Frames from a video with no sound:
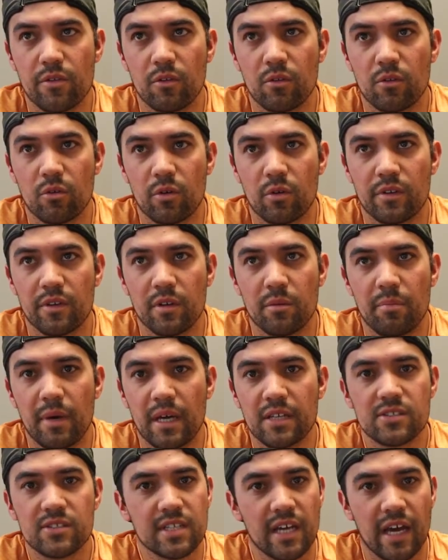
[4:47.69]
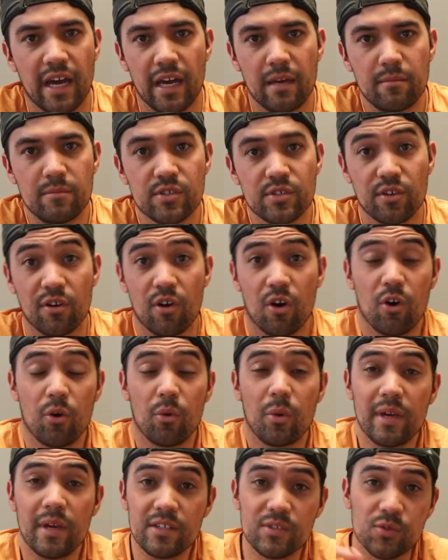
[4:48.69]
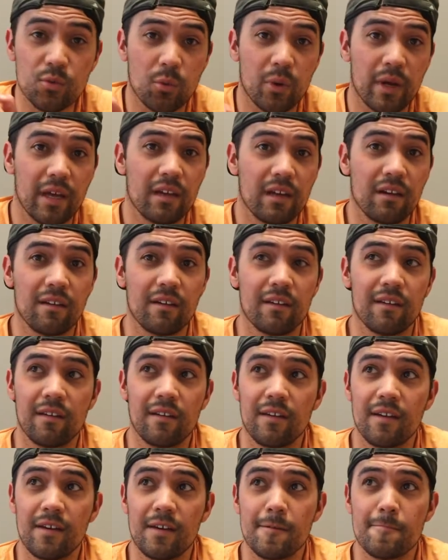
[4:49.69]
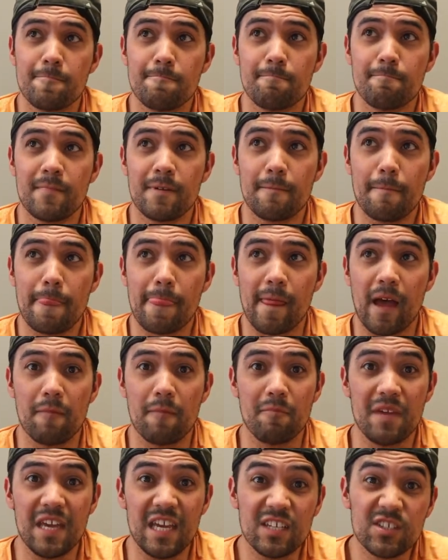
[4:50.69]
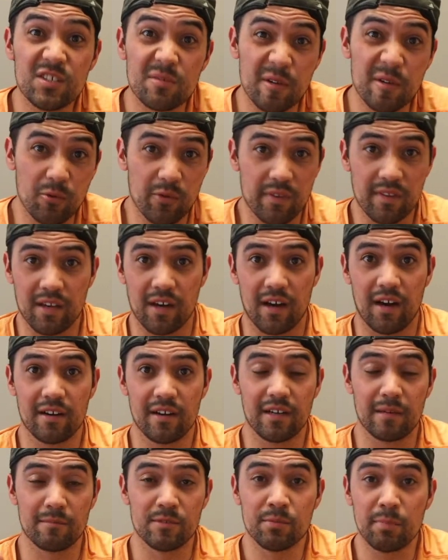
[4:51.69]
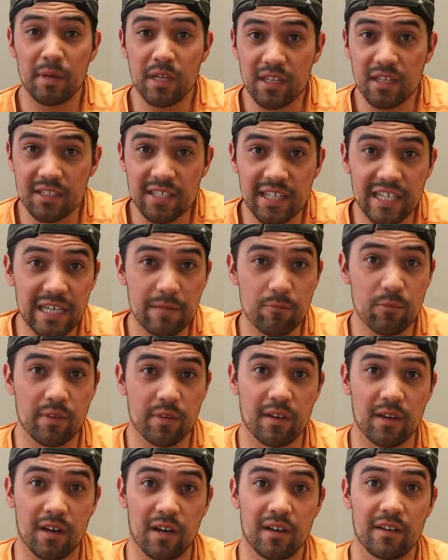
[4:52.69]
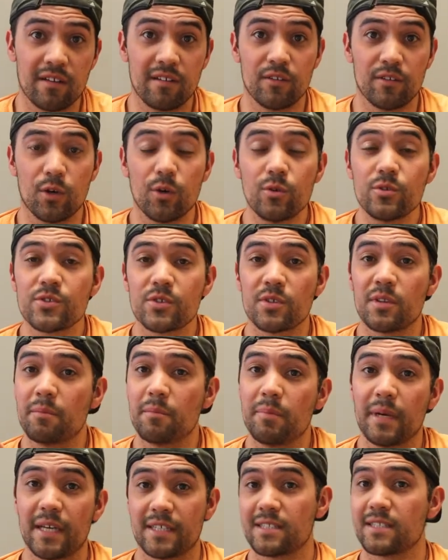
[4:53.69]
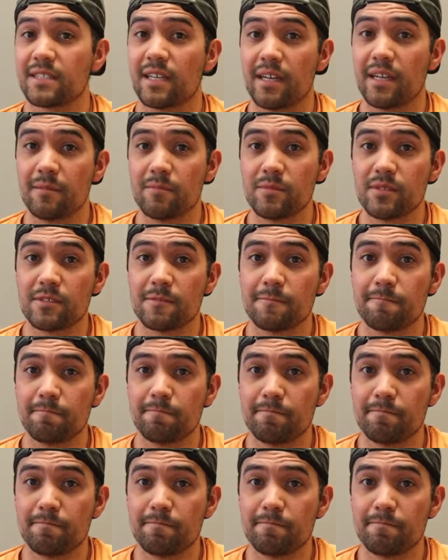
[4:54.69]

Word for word: the Lord, the best times are always when I'm intimate with God and I'm spending time with God. Those are the best times.